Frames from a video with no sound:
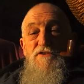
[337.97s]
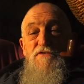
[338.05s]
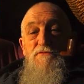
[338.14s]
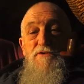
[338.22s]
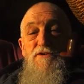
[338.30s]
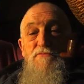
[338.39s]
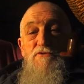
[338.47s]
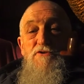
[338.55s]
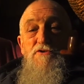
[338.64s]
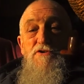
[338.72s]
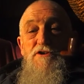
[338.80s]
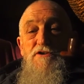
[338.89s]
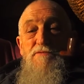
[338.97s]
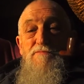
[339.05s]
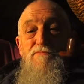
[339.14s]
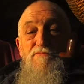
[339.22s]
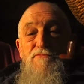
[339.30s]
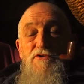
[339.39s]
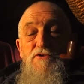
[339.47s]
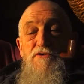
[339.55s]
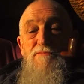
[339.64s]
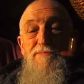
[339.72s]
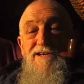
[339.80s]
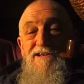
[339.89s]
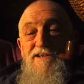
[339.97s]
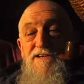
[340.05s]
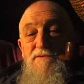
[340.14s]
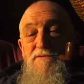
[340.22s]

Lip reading: as we can walk, or go on the bike.